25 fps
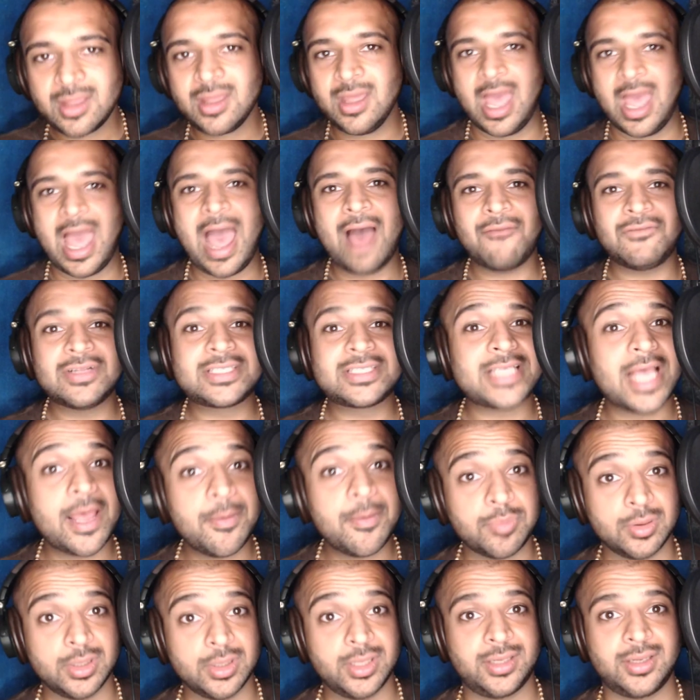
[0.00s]
have a
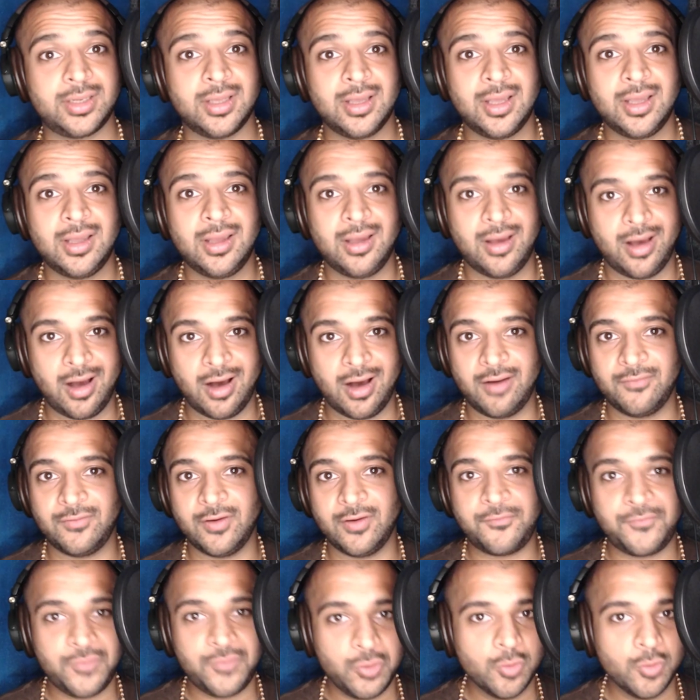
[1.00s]
template of
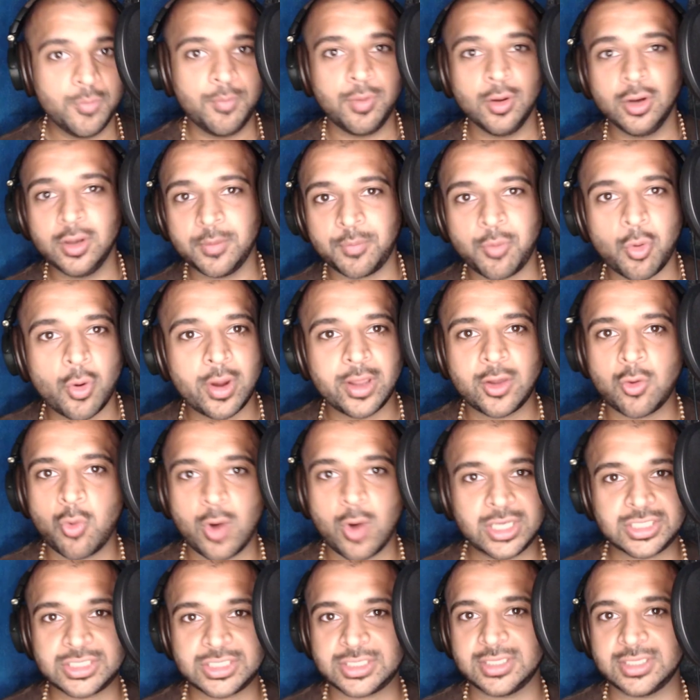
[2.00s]
a few bullet point
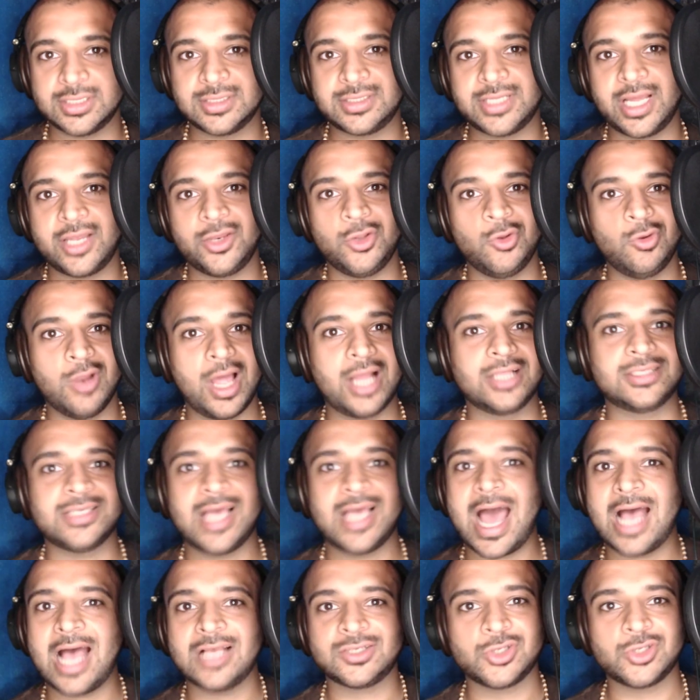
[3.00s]
questions that you'd like to
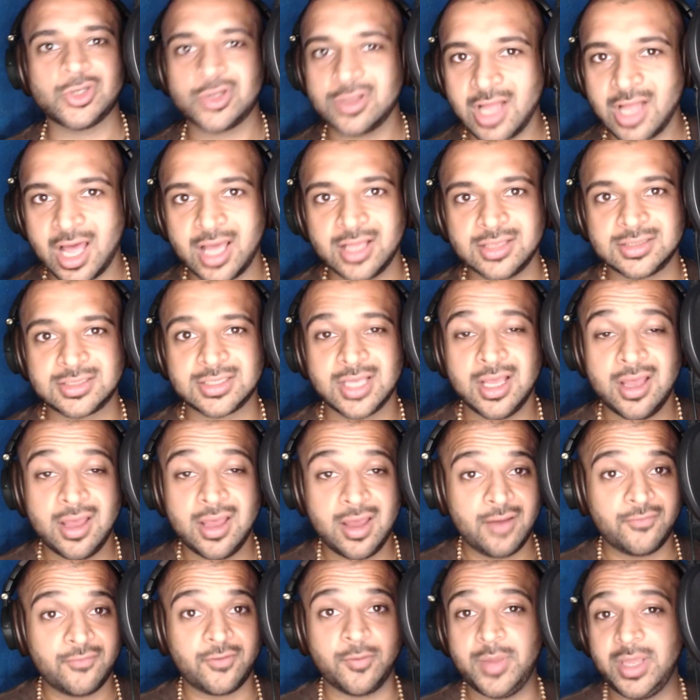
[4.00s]
ask your clients.
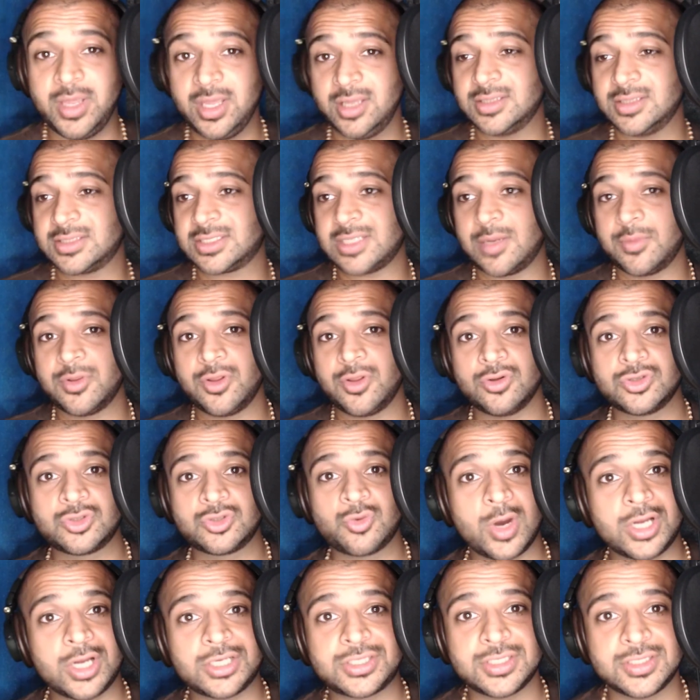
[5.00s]
For me, some of those
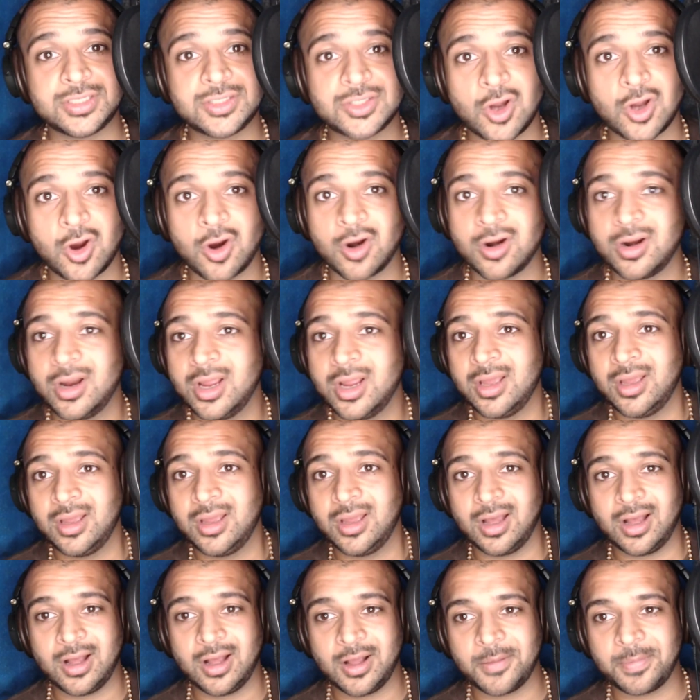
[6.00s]
questions are
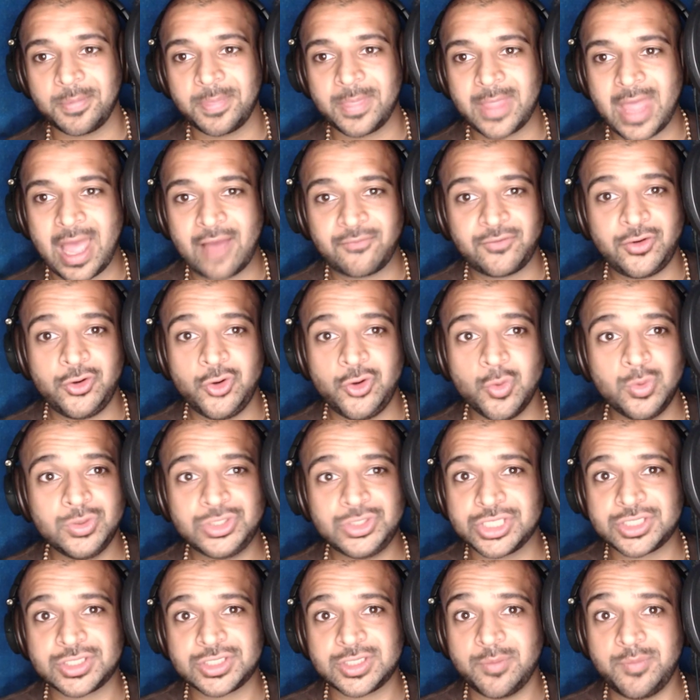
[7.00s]
have to do with
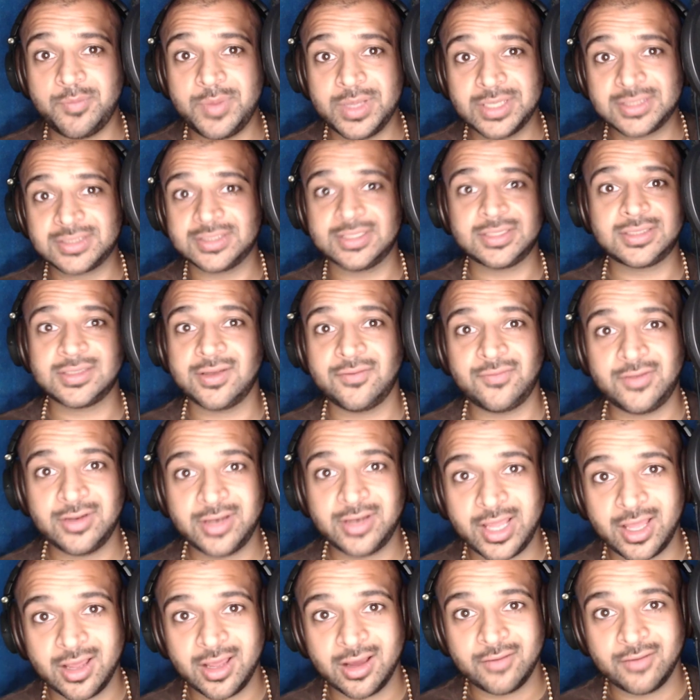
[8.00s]
just the business of
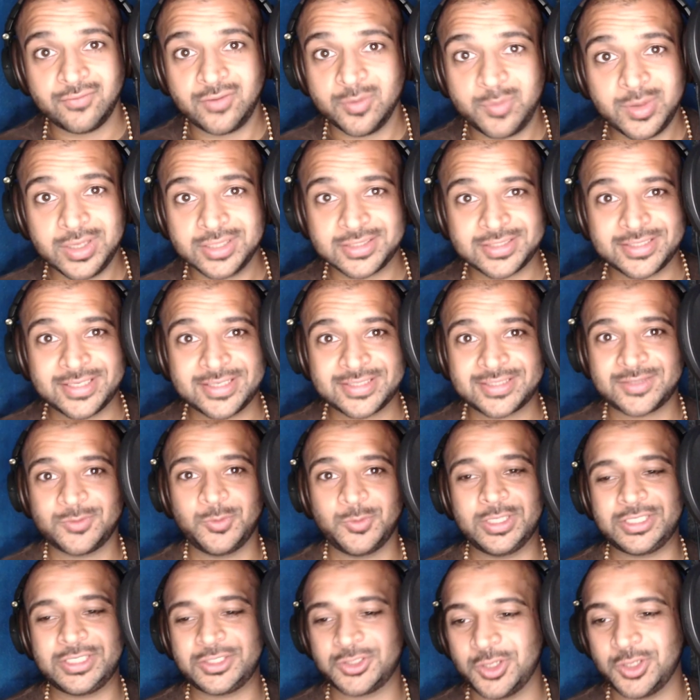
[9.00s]
the business,
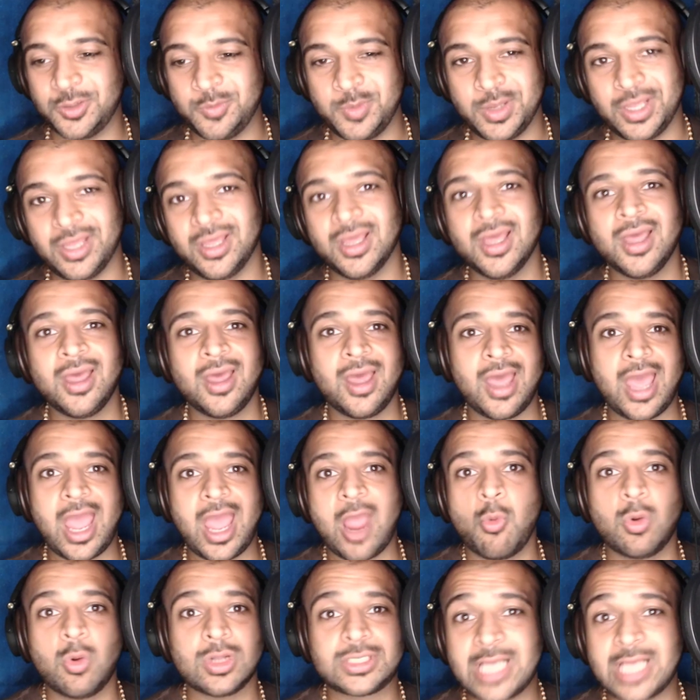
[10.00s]
which could be, hey,
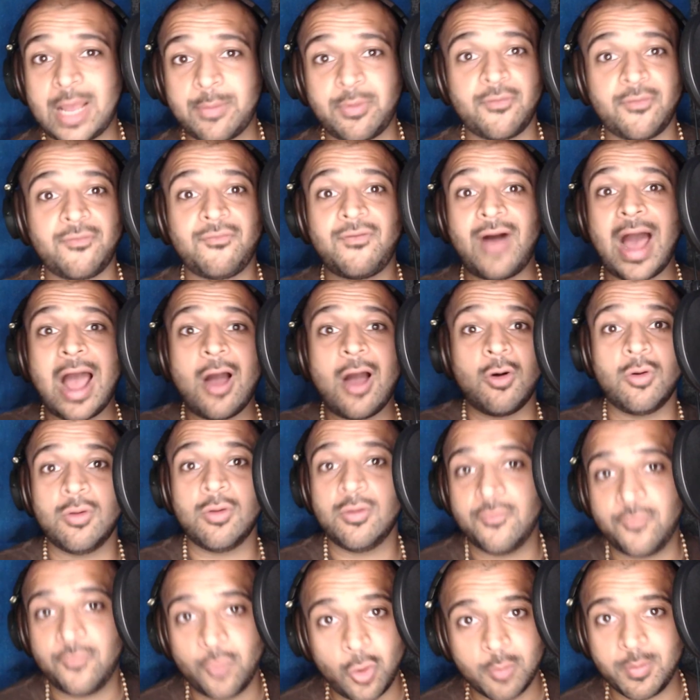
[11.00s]
what type of file
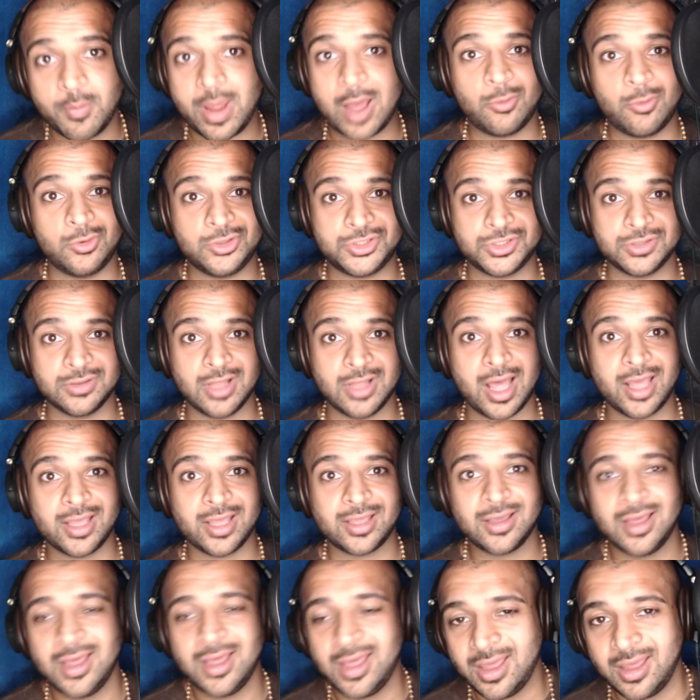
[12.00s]
format would you
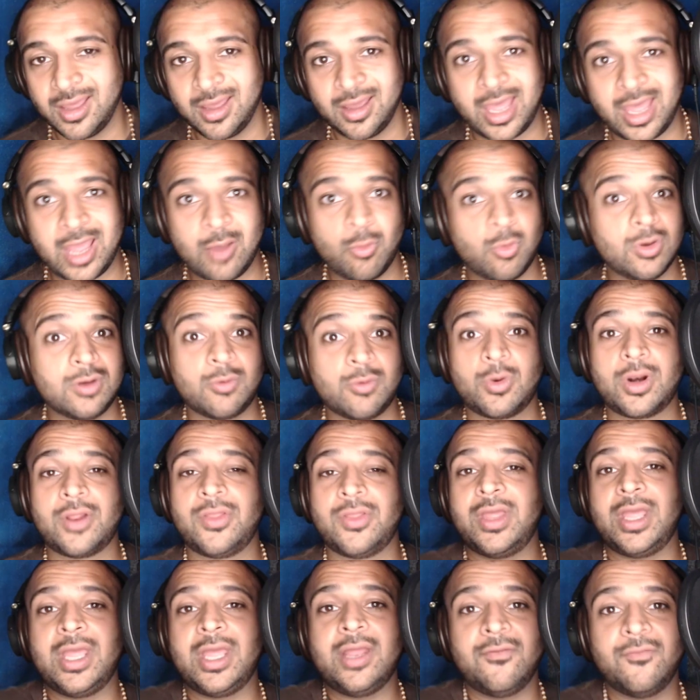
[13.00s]
like? Hey, what are
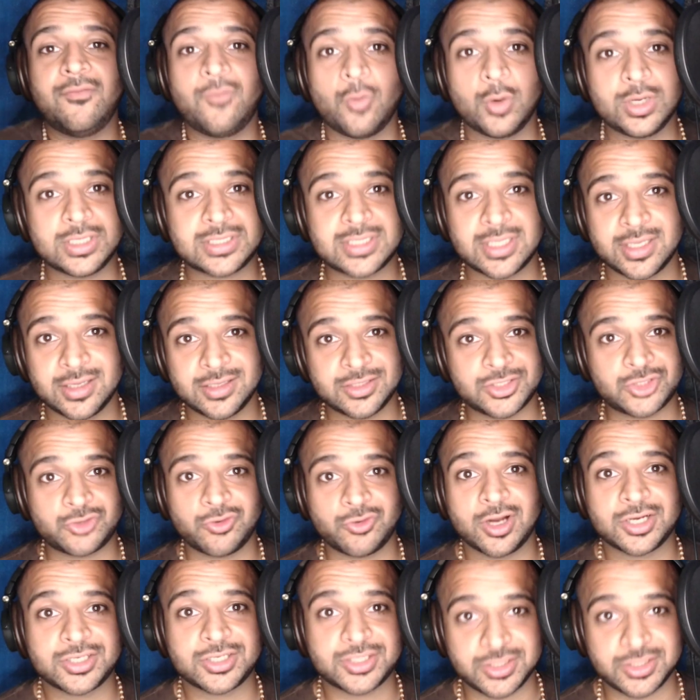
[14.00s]
the invoicing
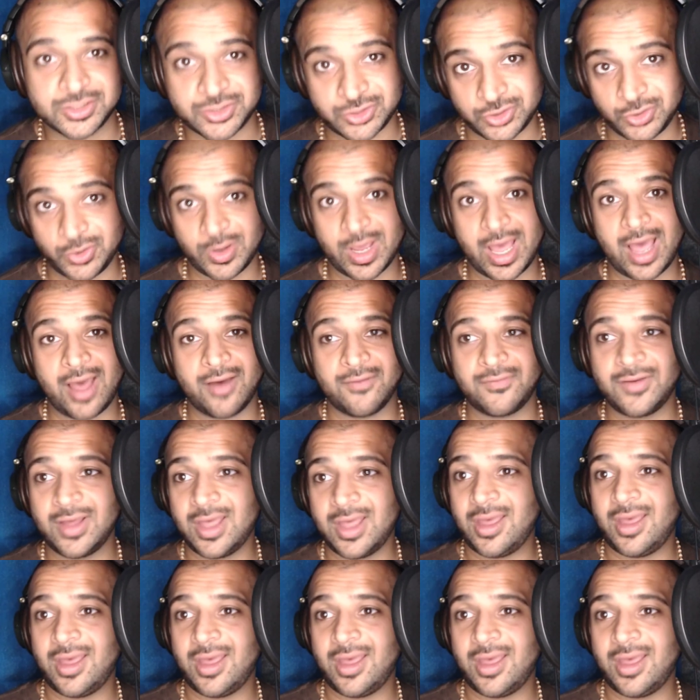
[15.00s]
instructions do you have?